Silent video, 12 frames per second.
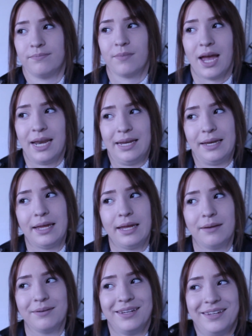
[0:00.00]
I need to
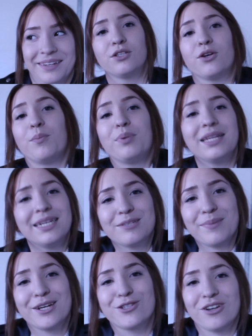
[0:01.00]
eat. So please
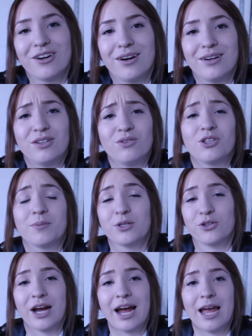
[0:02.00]
make sure to
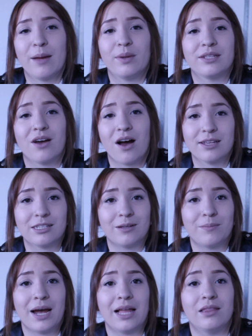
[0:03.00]
subscribe. It's
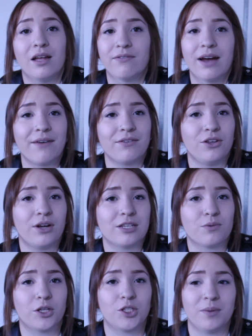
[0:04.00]
awesome. I love having you
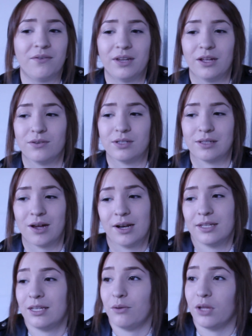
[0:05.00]
guys watching my videos. It's
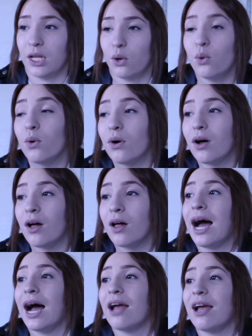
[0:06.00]
honestly really cool.
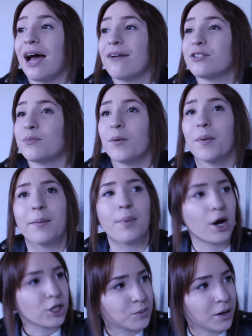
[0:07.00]
I had someone on my
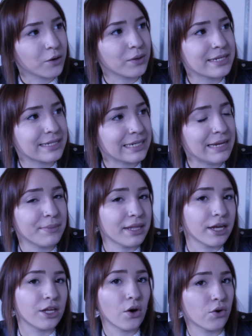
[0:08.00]
Poshmark recently be
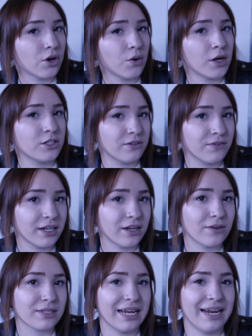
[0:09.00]
like, yo girl, watch your
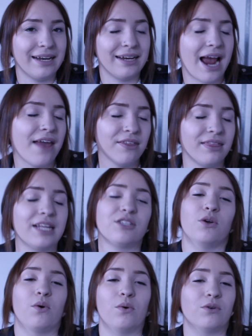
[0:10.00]
videos, and I think that's
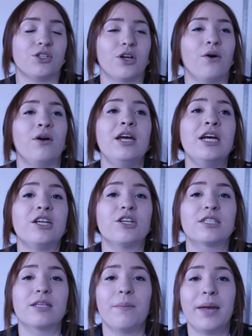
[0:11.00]
so cool. So
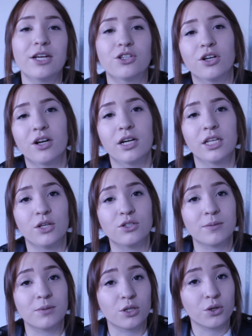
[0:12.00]
just make sure you
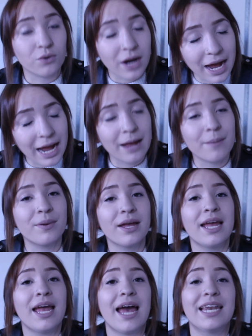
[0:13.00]
subscribe
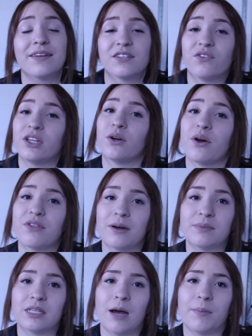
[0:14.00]
and give this video a
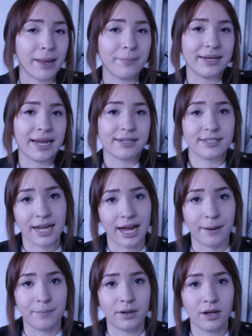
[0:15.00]
thumbs up. Maybe next
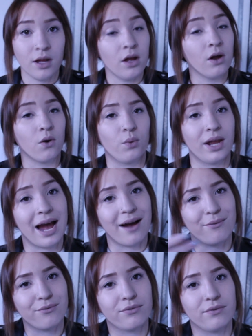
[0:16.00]
time we
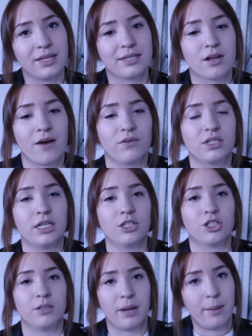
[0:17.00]
have this
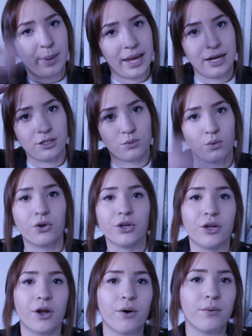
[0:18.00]
conversation, my bangs will,
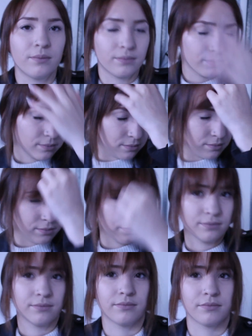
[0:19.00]
you know,
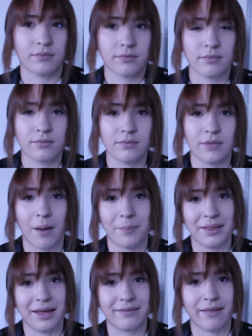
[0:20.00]
not
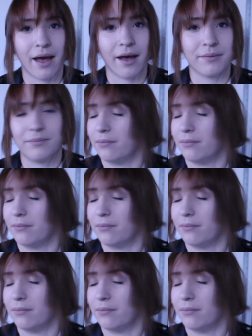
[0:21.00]
be like that.